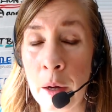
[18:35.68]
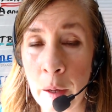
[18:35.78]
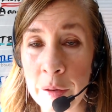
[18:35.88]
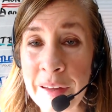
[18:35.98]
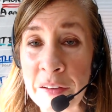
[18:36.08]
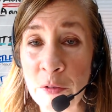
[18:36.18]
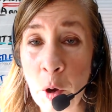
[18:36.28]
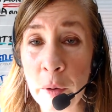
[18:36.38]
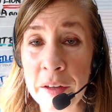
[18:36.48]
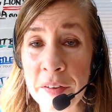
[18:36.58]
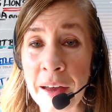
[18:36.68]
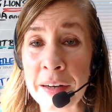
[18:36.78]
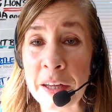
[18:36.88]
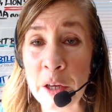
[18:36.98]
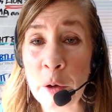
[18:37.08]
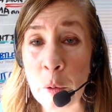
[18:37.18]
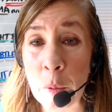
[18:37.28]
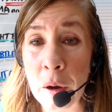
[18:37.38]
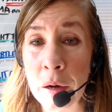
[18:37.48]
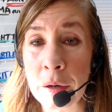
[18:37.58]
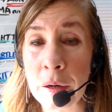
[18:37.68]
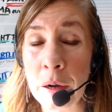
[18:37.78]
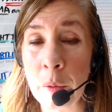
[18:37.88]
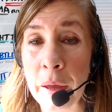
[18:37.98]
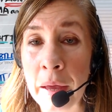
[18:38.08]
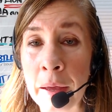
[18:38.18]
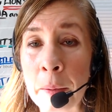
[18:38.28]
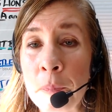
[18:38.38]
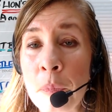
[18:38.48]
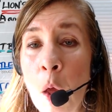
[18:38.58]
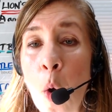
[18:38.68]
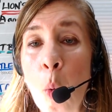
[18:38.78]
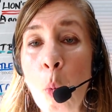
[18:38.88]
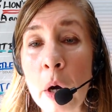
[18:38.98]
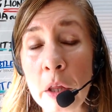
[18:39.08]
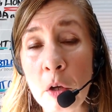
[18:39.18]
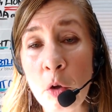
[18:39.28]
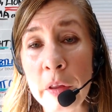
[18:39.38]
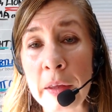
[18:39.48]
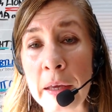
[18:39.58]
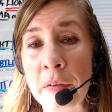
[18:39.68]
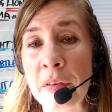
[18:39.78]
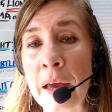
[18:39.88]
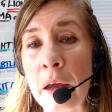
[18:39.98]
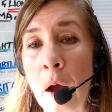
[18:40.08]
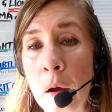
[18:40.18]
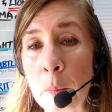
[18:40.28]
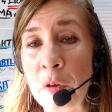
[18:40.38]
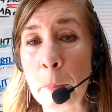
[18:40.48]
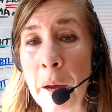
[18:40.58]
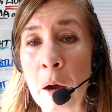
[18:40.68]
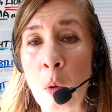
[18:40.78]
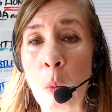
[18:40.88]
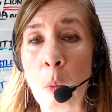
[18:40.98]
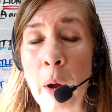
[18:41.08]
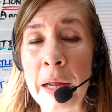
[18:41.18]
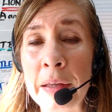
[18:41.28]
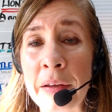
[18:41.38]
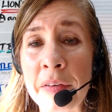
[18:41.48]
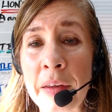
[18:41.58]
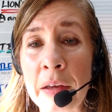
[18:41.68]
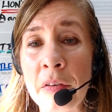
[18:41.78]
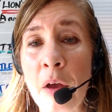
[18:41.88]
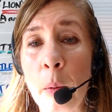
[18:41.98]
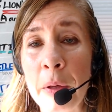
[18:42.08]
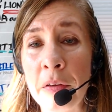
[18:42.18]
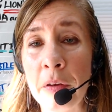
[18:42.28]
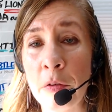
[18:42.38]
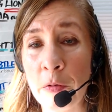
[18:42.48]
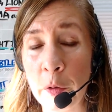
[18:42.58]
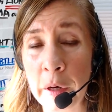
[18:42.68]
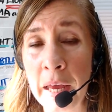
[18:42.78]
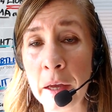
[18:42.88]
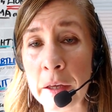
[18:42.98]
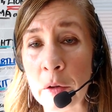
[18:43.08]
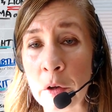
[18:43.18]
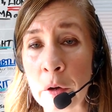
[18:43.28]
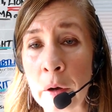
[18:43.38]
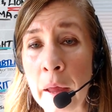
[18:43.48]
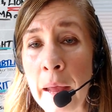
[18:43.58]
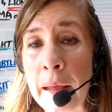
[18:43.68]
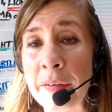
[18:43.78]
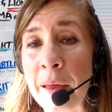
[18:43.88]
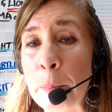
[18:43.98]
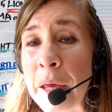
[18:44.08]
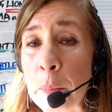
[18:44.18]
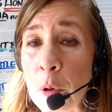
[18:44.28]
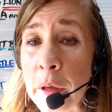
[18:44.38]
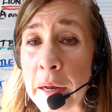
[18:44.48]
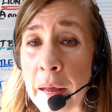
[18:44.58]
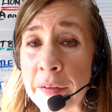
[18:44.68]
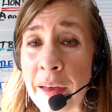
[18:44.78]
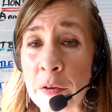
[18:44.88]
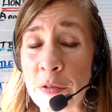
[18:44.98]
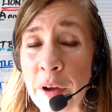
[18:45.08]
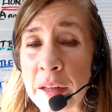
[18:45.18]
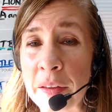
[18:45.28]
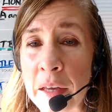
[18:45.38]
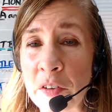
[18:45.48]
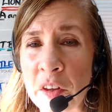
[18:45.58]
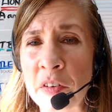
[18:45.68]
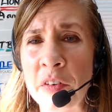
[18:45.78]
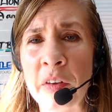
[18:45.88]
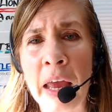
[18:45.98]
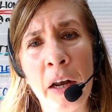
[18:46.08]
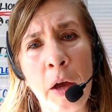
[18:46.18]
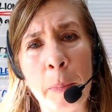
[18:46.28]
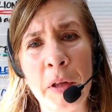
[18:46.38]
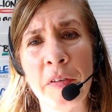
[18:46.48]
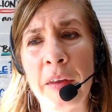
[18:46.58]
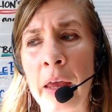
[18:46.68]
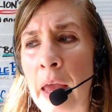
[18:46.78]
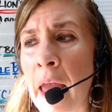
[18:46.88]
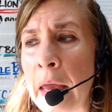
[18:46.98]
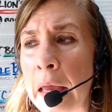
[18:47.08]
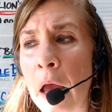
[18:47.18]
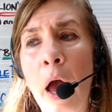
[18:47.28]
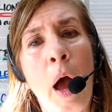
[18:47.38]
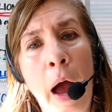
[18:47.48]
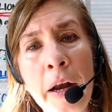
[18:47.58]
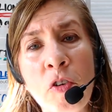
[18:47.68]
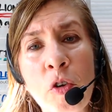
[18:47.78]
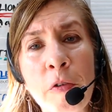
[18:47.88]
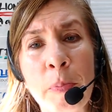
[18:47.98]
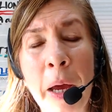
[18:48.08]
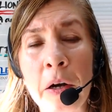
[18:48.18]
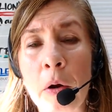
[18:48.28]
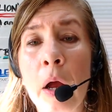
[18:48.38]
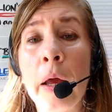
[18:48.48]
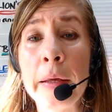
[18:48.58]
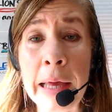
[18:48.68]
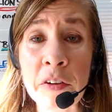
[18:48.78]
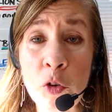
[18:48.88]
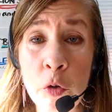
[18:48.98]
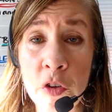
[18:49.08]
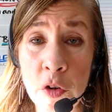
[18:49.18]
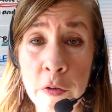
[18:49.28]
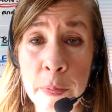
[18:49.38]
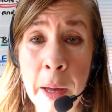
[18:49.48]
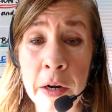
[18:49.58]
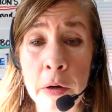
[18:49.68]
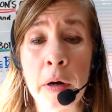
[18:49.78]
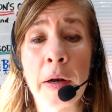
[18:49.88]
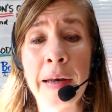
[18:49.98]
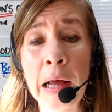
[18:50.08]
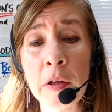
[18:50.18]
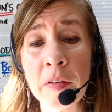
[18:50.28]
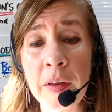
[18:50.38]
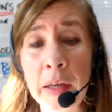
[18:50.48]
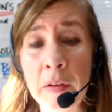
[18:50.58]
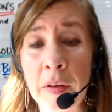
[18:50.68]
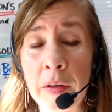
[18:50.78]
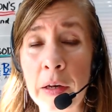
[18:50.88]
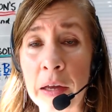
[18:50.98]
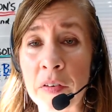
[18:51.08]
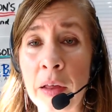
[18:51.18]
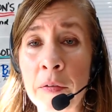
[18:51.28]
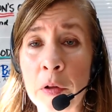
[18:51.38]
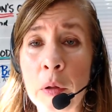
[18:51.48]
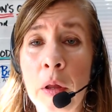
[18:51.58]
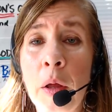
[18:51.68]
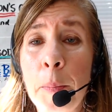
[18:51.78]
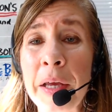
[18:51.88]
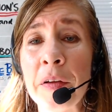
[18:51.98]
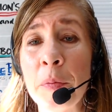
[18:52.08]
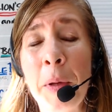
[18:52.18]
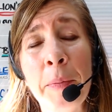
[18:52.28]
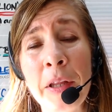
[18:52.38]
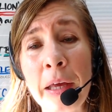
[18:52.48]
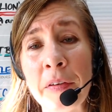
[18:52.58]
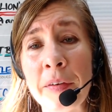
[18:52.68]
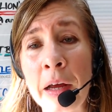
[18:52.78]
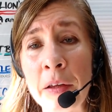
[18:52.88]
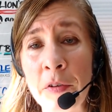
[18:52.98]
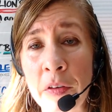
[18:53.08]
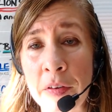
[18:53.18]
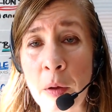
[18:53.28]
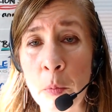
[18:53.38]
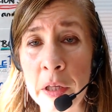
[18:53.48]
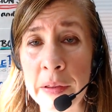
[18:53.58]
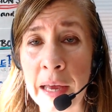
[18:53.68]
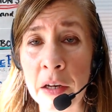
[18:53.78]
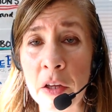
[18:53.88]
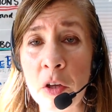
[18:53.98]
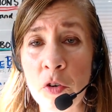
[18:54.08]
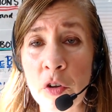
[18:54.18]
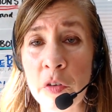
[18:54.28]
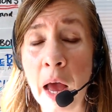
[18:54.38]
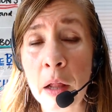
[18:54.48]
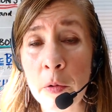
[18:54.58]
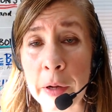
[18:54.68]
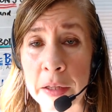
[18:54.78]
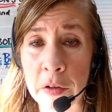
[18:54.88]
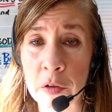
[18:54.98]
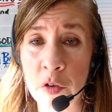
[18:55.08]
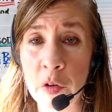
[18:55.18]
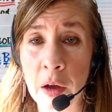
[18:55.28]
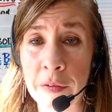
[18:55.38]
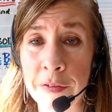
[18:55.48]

Let's focus on you, okay? One of the good things that comes about when these things come into the vernacular is that people can identify things and stand up and say, hey, I deserve better. Yes, you deserve better. Now let's take it to the next level because maybe that's not even someone that you should tolerate their stuff.